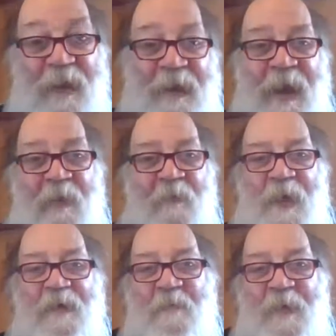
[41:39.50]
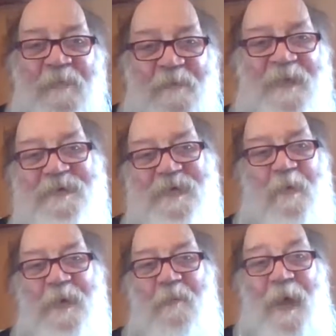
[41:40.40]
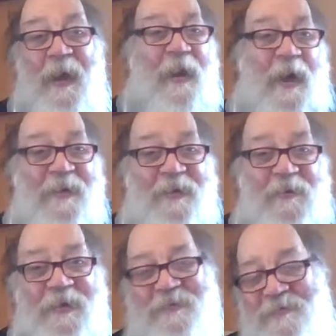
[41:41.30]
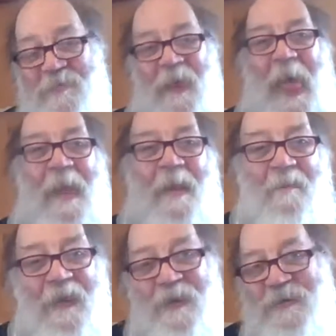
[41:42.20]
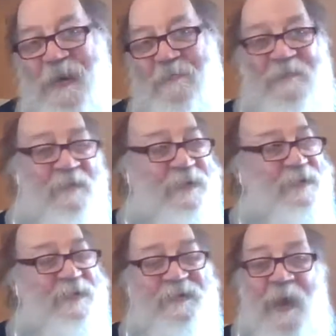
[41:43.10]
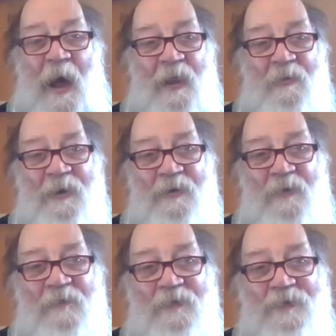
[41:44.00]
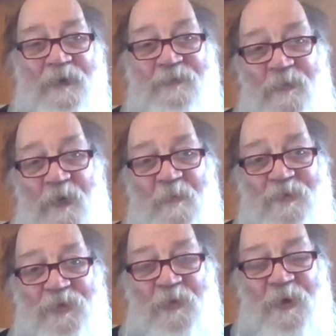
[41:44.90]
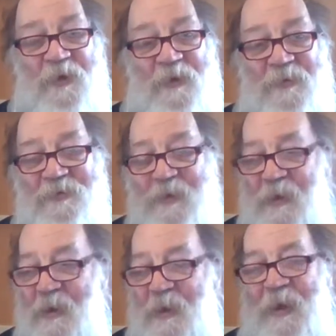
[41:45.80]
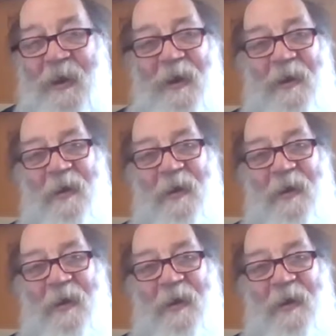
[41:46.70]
I got a lot of degrees because I was a scholar in universities for almost 30 years. And I